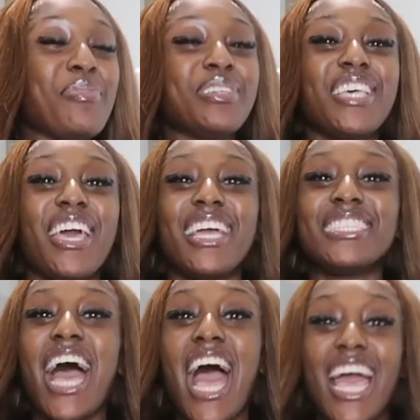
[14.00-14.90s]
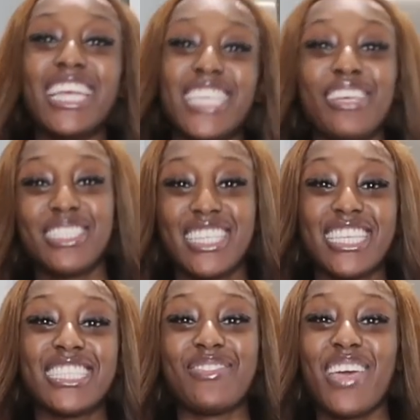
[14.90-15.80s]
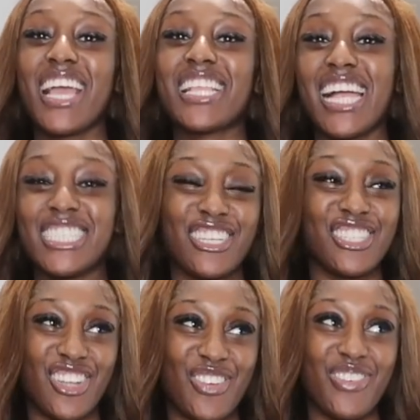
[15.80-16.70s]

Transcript: episode I attempted to make Nigerian jollof